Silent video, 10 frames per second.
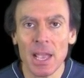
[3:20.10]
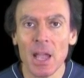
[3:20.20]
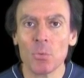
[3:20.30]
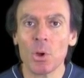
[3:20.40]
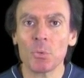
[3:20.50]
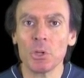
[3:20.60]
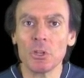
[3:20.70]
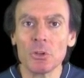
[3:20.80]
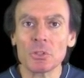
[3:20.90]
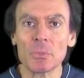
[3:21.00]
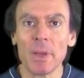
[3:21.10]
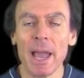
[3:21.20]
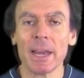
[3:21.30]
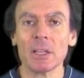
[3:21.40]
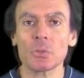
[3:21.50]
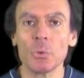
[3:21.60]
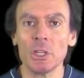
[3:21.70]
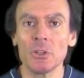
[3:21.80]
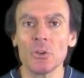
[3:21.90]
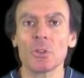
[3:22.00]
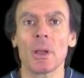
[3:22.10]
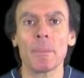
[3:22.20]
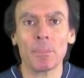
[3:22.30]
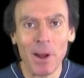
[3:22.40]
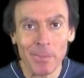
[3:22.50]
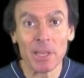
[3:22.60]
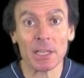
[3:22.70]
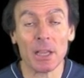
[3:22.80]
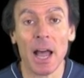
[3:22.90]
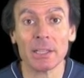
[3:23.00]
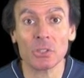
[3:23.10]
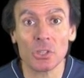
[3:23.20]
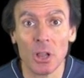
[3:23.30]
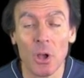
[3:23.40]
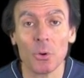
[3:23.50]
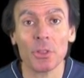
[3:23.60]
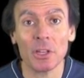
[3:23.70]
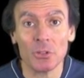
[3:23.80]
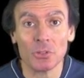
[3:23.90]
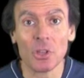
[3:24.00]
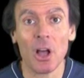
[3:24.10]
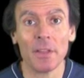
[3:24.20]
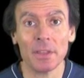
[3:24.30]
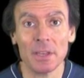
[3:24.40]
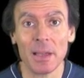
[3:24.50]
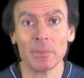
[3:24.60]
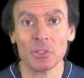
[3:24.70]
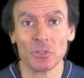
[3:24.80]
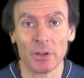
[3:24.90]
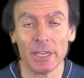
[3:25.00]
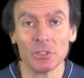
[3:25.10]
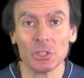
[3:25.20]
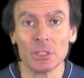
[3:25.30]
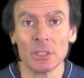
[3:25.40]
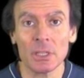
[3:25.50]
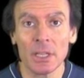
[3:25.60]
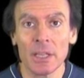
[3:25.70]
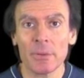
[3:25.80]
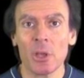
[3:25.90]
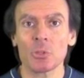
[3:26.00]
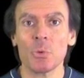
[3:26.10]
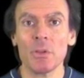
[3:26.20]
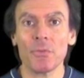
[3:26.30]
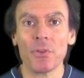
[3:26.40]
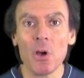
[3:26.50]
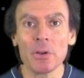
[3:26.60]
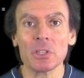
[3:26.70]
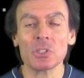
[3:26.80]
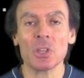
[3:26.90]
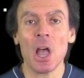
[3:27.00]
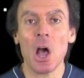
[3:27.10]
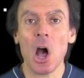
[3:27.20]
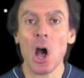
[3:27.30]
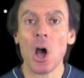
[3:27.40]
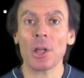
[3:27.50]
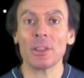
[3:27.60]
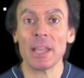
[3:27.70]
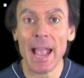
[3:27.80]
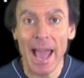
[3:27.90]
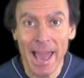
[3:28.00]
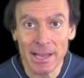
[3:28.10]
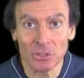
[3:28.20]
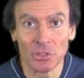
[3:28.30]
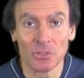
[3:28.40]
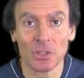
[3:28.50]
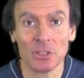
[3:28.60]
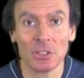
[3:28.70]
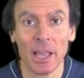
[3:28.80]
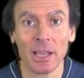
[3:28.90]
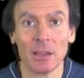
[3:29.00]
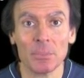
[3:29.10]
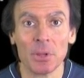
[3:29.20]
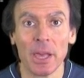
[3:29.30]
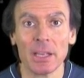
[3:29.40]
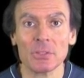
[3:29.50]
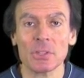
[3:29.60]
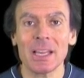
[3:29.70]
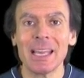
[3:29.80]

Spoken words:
And when we do somatics, we do them probably a lot slower than you saw in the demonstration, because we focus on the actions that are taking place